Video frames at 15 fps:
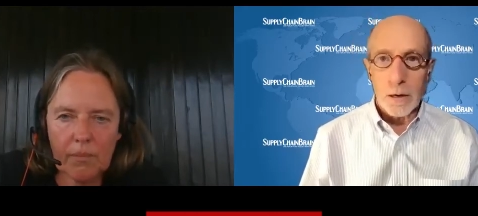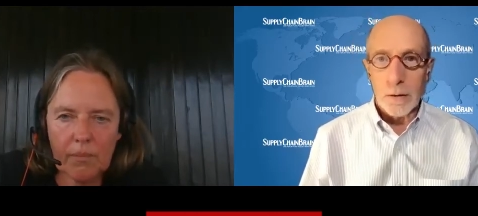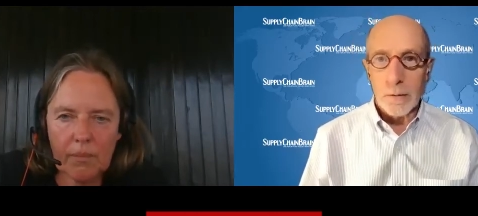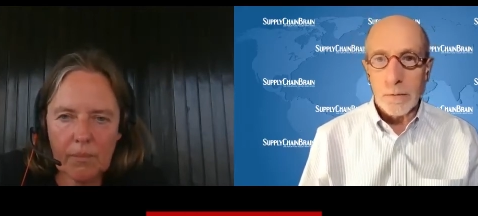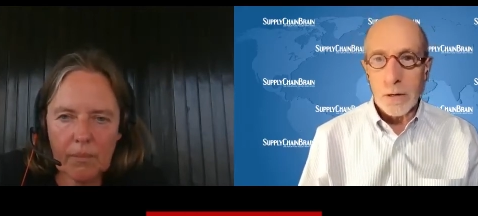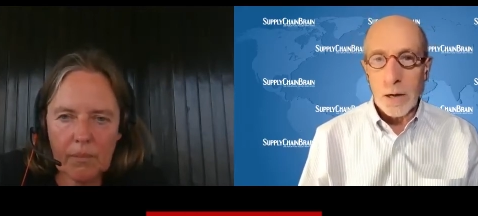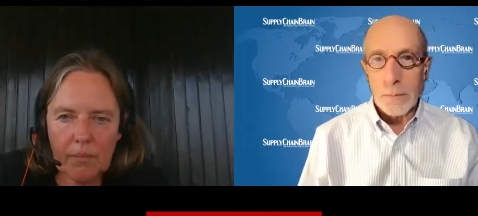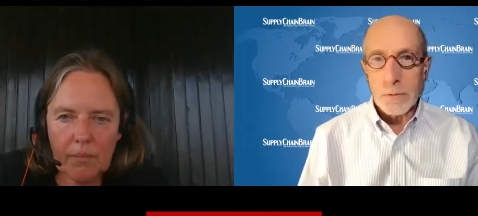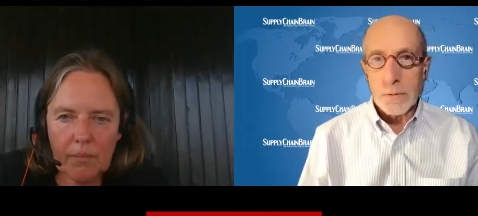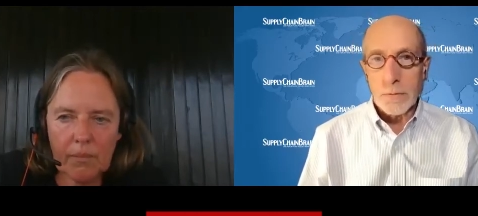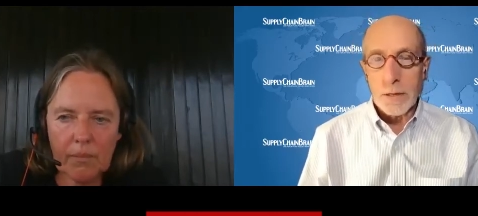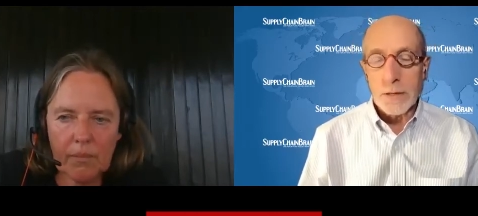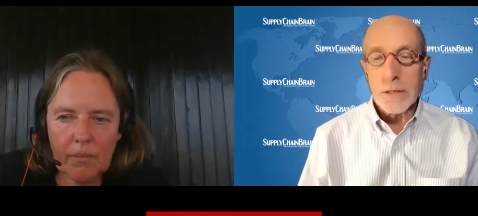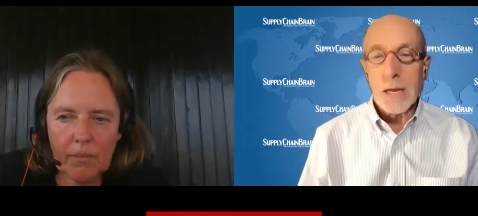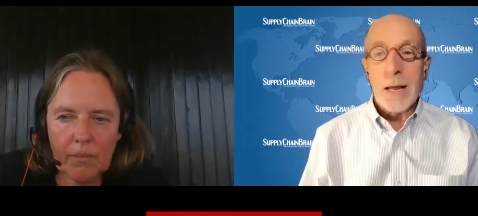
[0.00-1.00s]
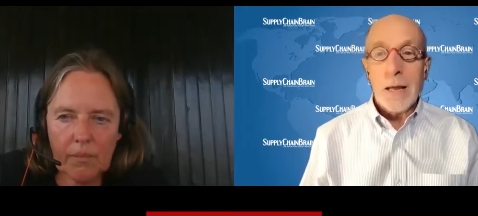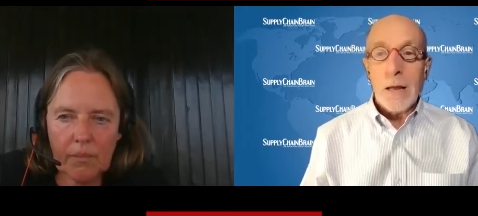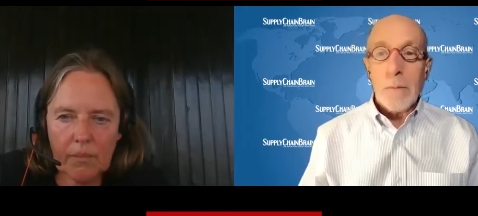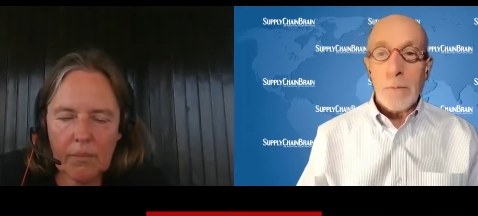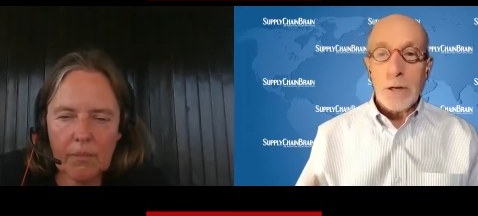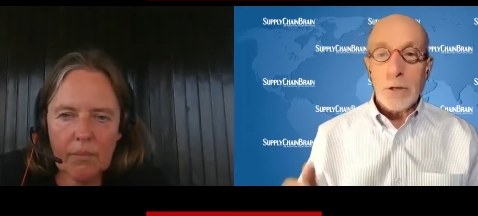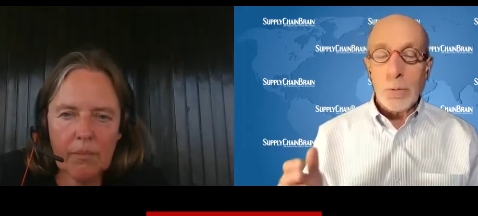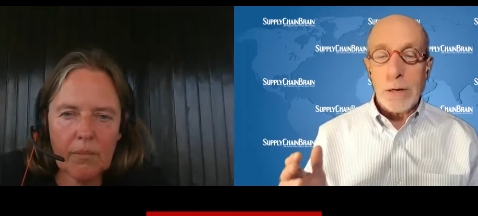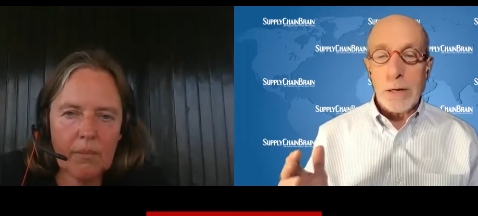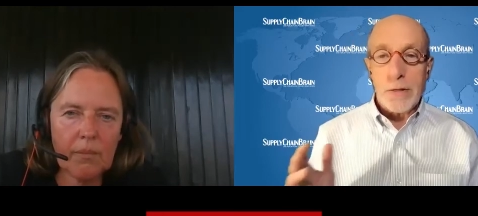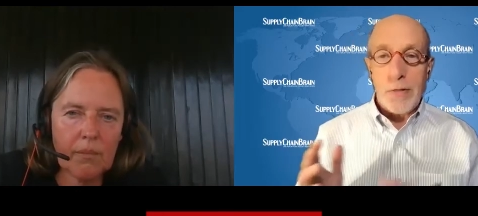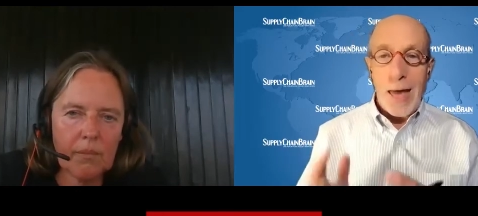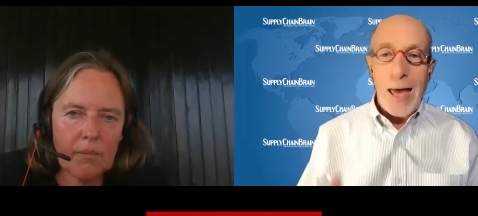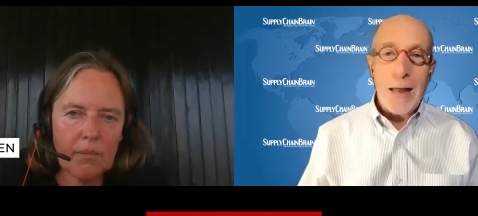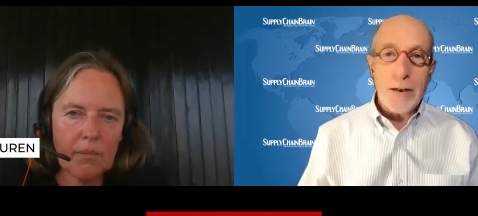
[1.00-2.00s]
Speaker 1: uh, types of things, between
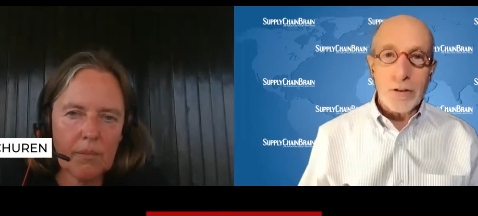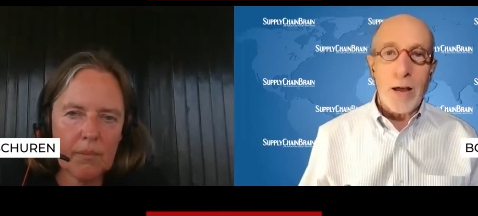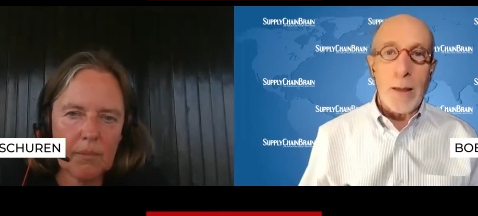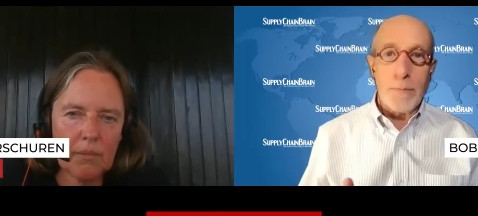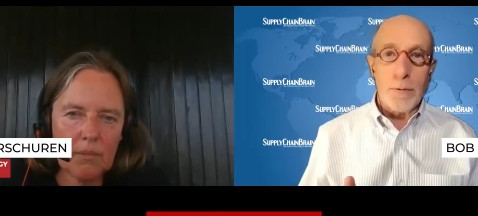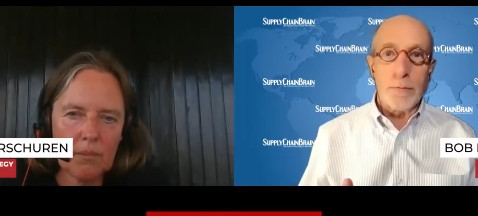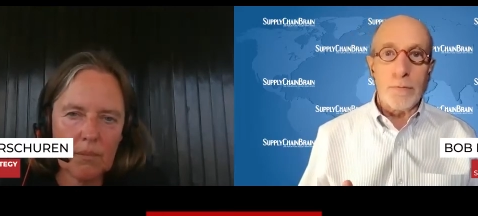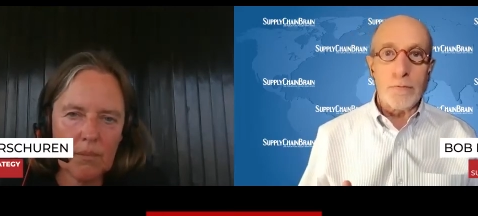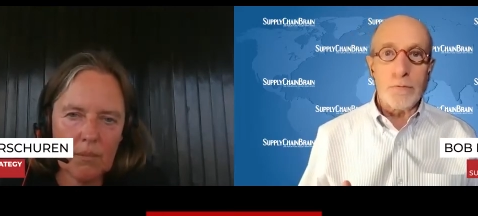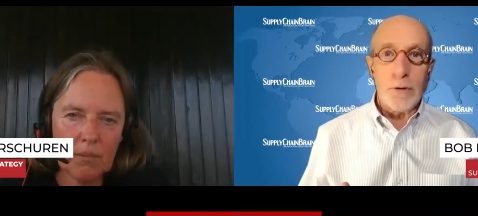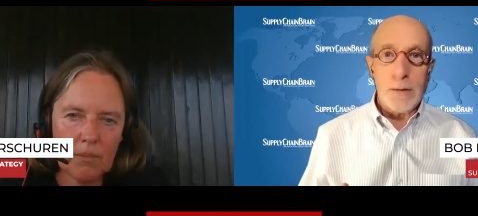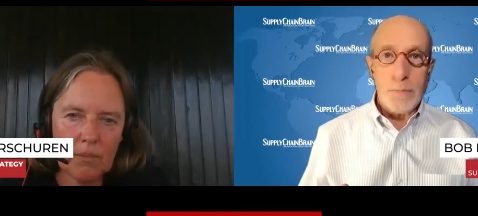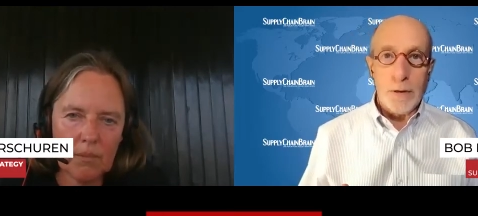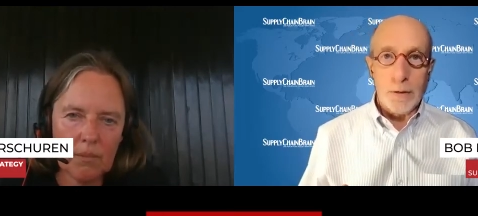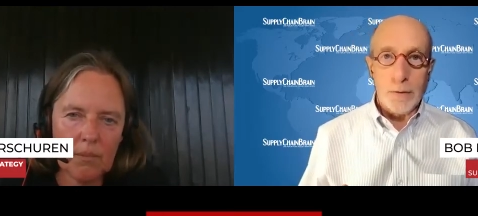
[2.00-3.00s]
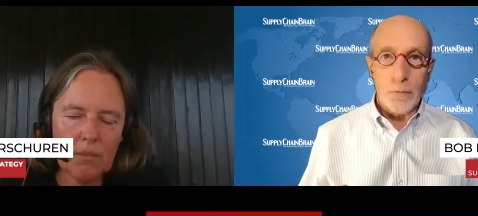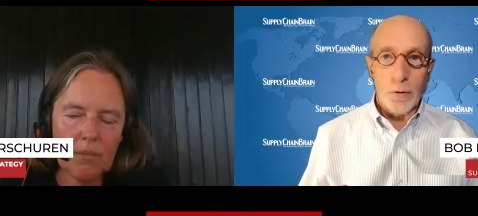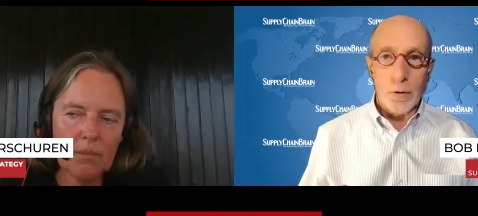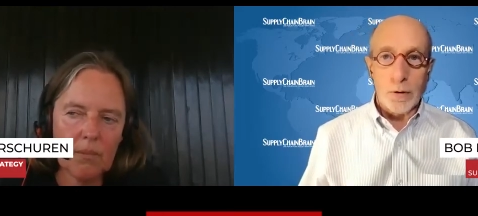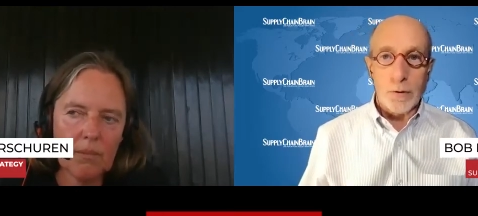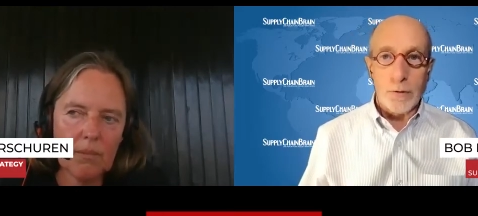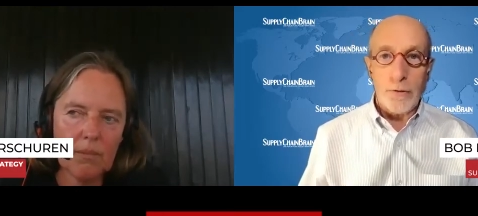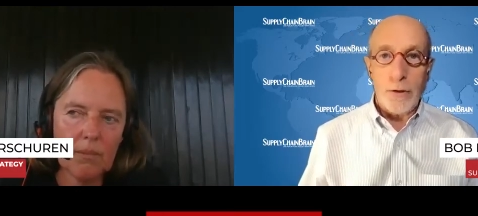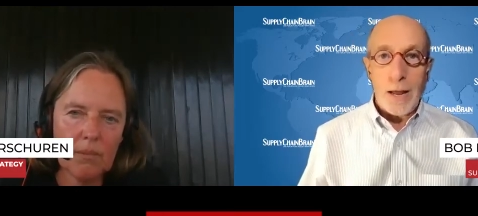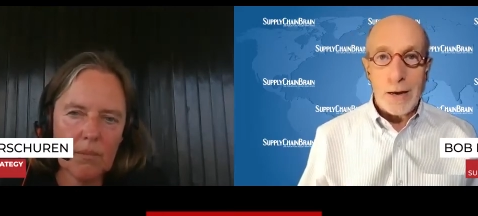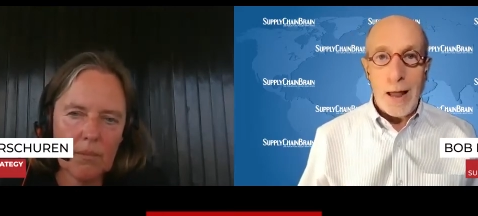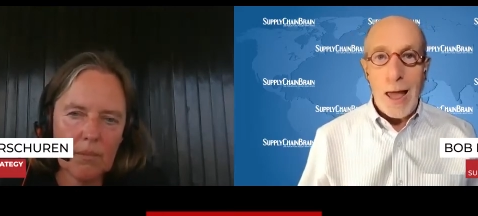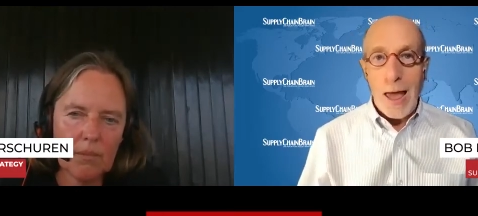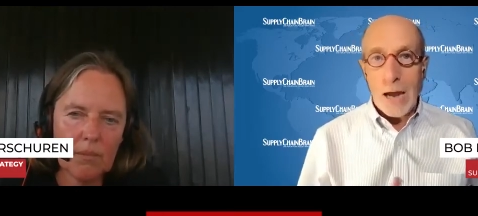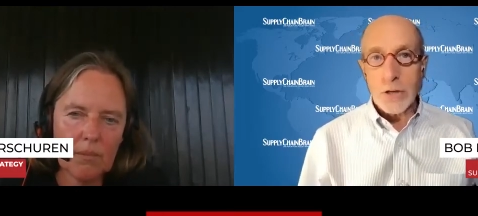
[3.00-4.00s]
that type of treatment of workers
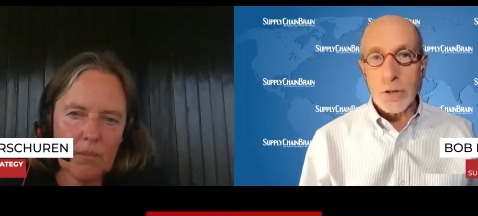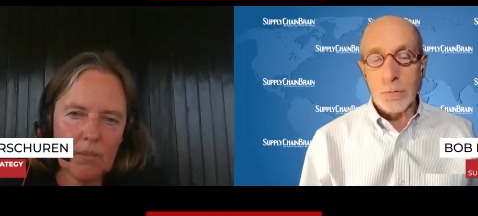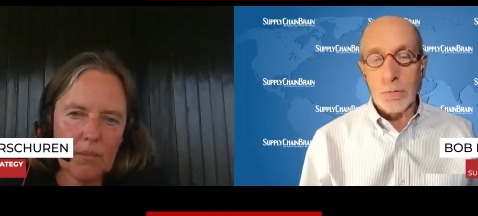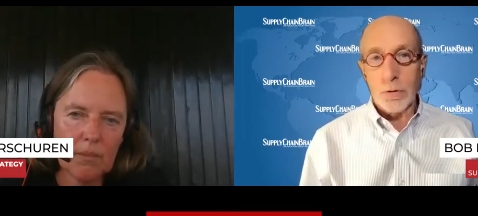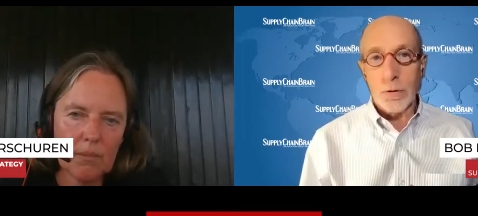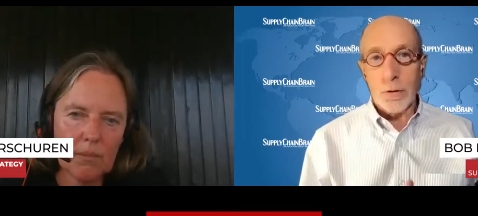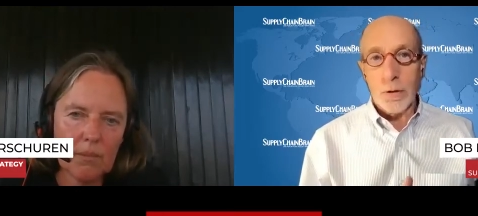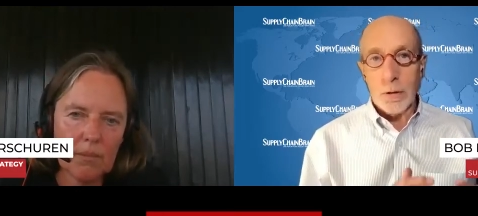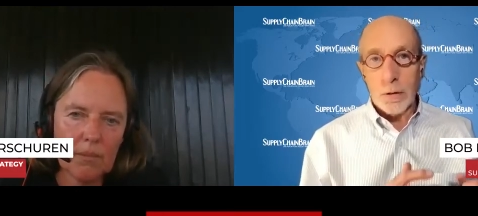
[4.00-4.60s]
and actual